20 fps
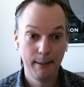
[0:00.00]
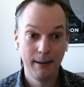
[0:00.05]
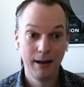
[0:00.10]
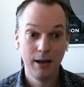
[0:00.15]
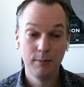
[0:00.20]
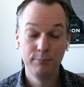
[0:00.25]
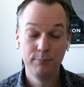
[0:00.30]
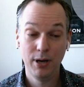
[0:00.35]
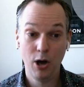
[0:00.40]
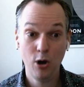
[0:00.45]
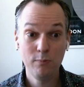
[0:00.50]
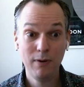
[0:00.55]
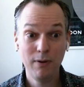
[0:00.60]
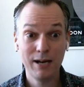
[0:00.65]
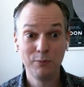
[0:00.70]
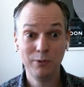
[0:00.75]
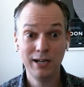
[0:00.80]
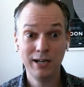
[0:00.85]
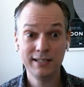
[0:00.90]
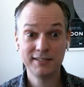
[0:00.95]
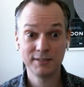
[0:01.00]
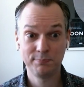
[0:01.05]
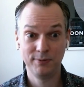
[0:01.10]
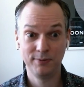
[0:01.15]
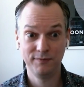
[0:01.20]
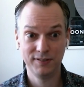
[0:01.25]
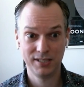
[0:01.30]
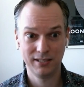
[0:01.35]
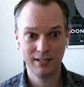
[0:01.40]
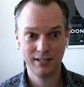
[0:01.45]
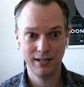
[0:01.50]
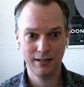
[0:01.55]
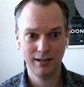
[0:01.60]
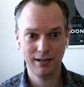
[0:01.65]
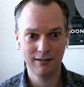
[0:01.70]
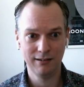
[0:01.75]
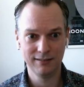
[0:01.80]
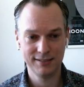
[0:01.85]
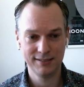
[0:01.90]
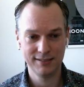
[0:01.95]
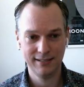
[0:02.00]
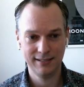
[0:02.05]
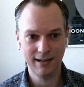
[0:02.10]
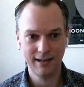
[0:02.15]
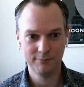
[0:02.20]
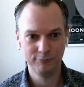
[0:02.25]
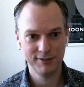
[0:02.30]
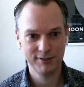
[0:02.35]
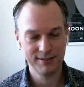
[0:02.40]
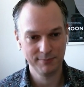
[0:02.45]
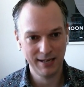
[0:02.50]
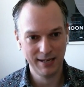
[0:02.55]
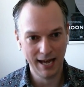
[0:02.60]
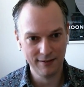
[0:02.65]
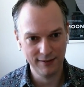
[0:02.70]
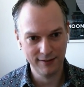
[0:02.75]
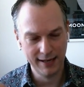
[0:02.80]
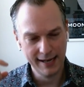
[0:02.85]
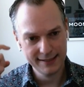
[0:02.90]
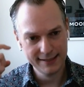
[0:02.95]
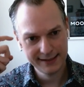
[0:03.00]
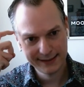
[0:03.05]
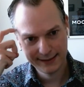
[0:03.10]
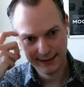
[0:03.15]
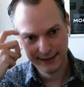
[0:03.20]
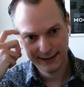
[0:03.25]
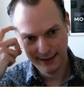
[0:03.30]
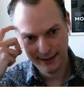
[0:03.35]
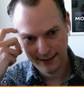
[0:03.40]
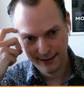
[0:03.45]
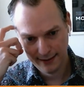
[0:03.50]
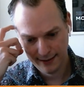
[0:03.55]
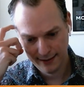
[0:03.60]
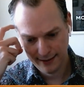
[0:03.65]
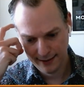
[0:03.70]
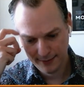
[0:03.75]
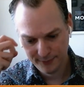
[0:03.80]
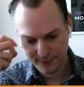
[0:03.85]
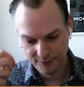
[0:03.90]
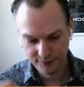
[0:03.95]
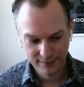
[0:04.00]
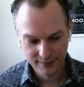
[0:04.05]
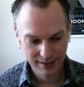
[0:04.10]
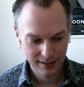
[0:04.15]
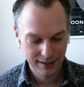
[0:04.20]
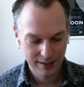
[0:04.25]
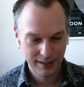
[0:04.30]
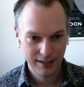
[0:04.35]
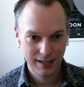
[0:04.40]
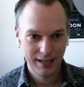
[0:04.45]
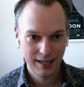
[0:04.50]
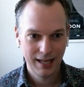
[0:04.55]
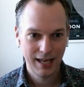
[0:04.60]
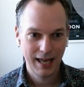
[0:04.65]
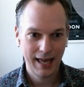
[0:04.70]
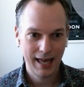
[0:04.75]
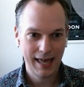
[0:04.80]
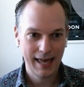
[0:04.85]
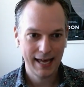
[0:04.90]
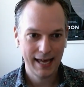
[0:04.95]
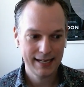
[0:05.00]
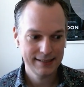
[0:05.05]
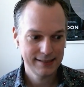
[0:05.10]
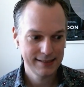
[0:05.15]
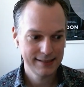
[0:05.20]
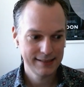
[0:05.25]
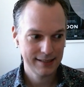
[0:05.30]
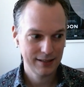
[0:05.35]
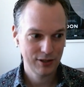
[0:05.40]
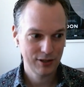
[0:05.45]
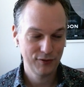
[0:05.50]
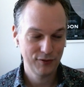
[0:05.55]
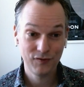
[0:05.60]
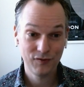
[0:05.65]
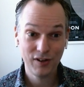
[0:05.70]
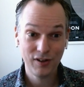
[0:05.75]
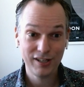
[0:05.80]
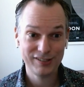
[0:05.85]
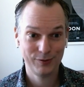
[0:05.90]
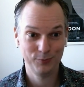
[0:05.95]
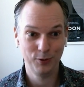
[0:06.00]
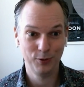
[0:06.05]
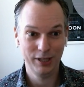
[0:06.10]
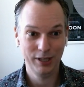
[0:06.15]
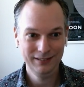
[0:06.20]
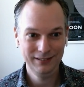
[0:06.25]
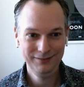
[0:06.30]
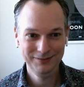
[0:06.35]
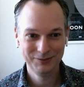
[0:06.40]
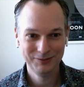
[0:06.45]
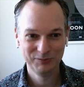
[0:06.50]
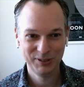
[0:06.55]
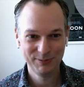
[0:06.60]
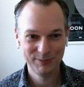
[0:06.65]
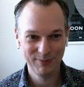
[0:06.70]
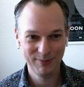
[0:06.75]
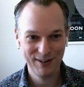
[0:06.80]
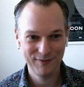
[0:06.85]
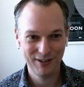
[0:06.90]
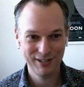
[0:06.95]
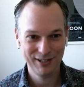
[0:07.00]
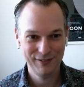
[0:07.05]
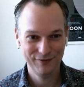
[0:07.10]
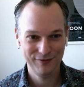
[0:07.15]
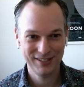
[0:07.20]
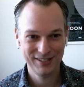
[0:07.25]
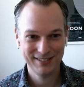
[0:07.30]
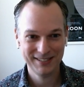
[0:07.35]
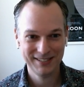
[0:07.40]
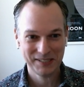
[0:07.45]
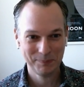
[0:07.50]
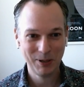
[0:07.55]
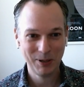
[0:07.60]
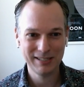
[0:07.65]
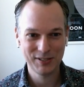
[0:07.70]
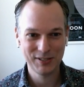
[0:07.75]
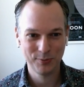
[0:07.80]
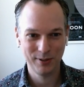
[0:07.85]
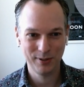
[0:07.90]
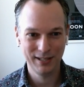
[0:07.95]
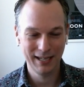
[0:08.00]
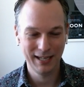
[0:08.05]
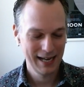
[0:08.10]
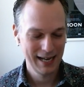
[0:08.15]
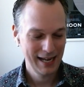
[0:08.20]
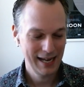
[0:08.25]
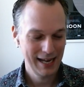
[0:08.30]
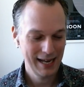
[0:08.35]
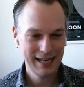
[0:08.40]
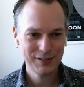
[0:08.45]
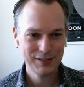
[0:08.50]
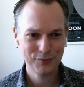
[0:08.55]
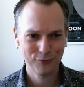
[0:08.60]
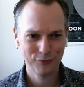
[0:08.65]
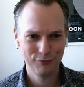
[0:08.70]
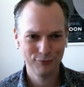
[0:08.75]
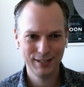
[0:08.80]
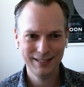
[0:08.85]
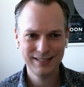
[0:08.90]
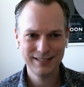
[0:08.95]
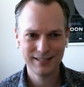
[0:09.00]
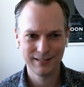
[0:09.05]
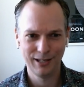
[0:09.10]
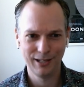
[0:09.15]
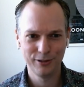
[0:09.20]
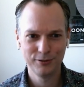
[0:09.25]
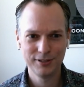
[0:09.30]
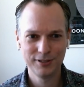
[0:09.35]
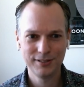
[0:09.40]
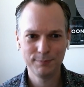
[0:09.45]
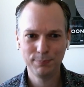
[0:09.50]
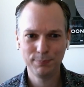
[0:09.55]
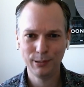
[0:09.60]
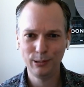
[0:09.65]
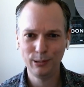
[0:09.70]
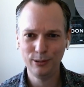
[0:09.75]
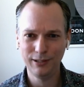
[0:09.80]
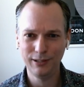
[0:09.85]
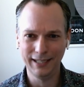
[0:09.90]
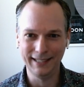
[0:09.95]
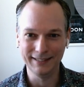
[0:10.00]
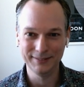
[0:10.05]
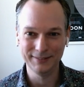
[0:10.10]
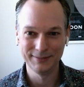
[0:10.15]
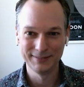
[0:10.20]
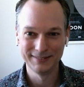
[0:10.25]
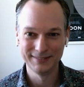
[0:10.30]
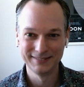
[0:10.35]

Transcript: But oh my word, does provision concurrency come with some caveats? And the first one was my very first experience with it. It's really slow to deploy.